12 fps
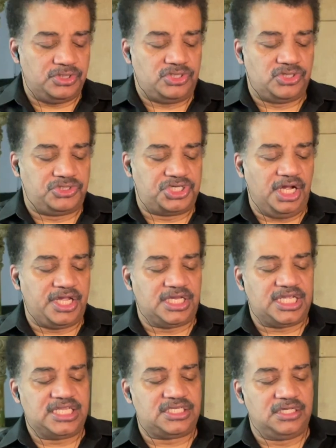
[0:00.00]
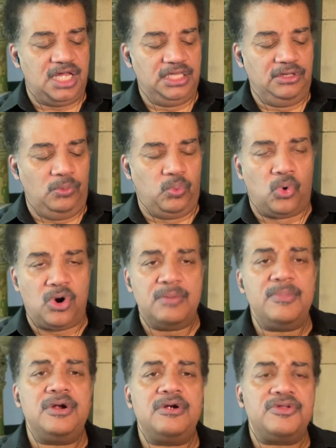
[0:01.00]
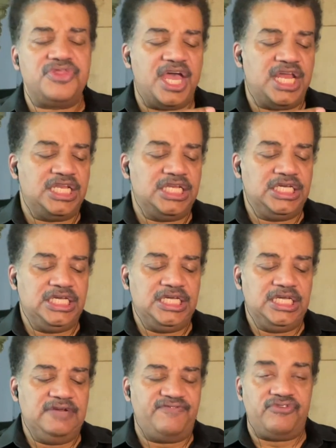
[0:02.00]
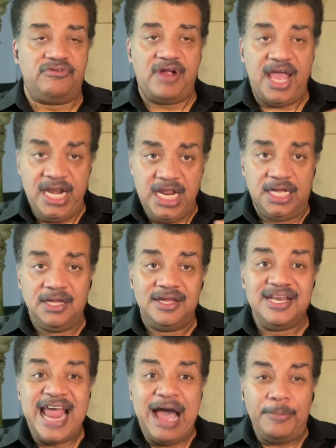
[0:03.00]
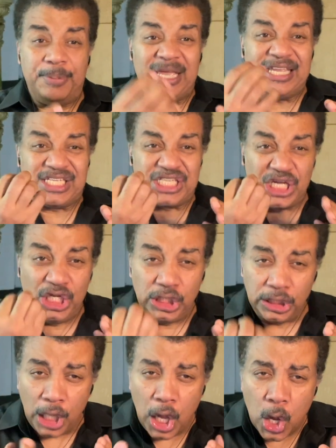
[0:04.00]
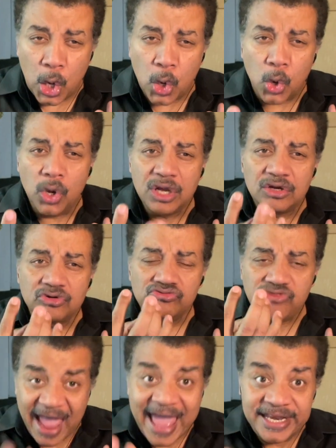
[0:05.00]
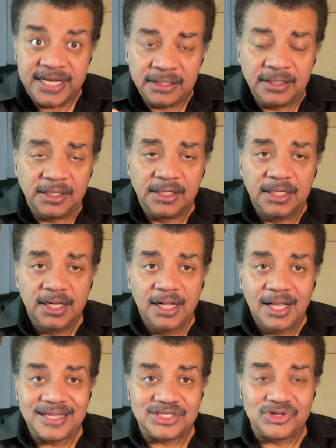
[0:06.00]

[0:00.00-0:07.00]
so chuck it gets a little warmer than infrared now it begins to glow red. And